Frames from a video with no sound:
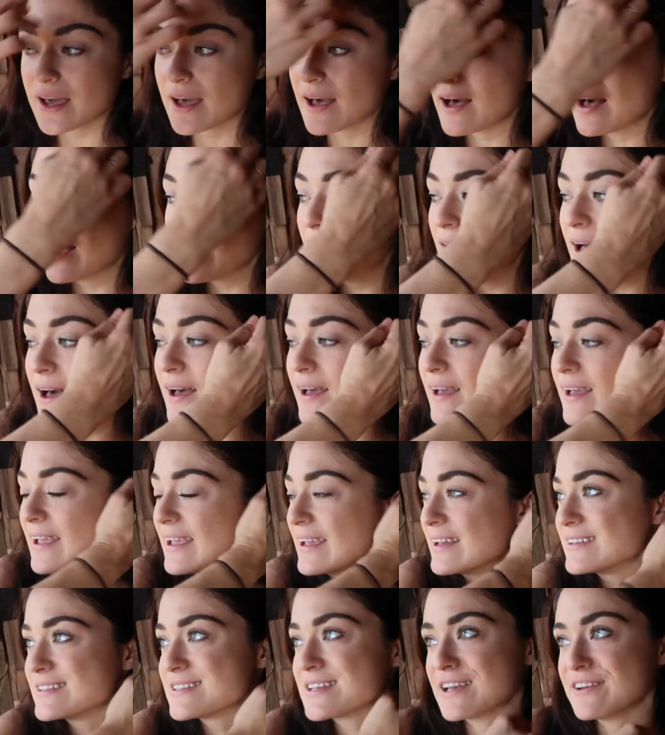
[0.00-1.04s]

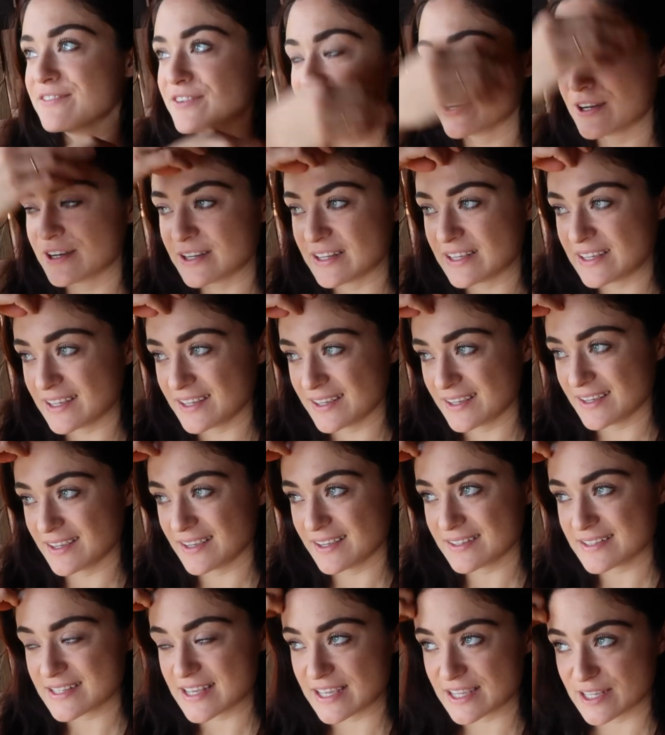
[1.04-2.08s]
And I've already
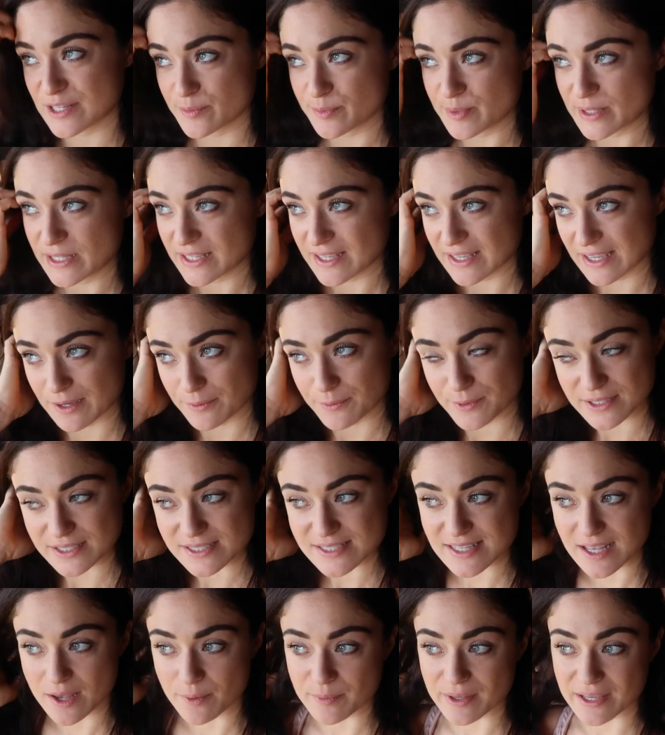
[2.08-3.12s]
taken a peek at what
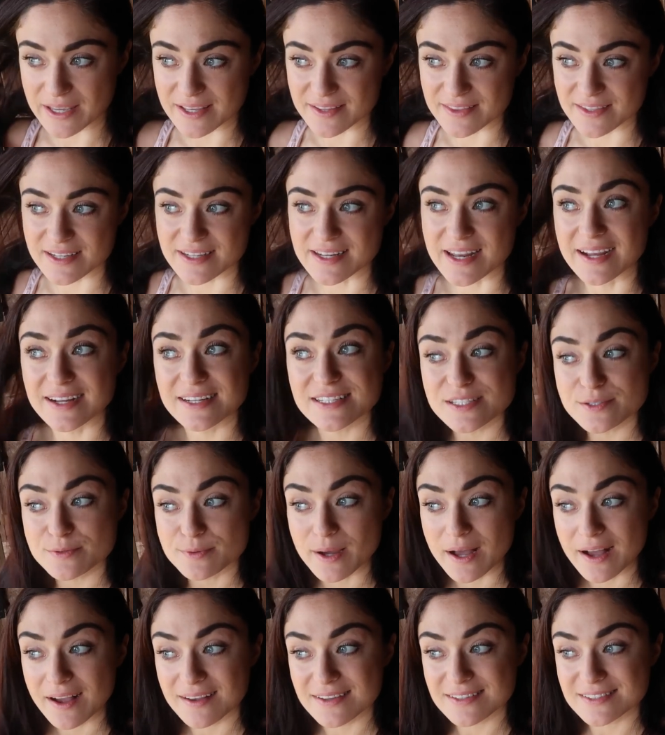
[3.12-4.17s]
is coming in the next
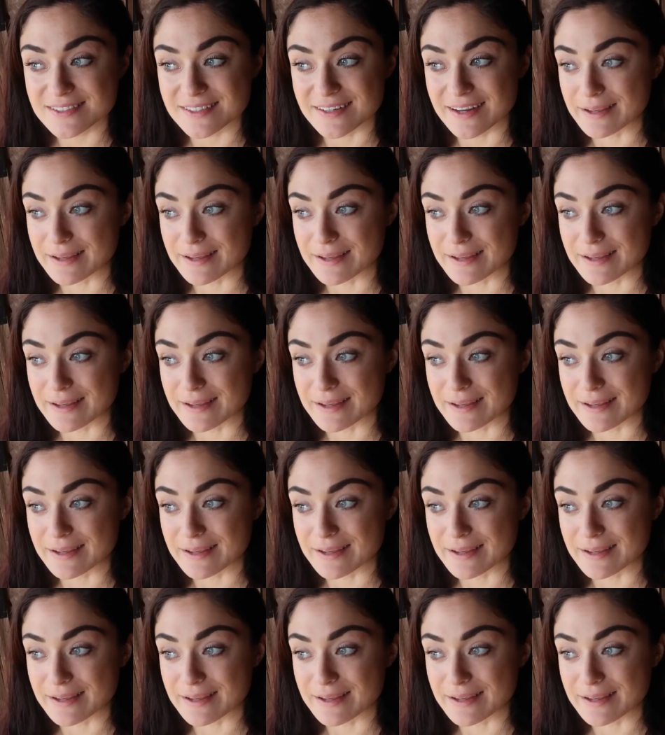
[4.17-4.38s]
box,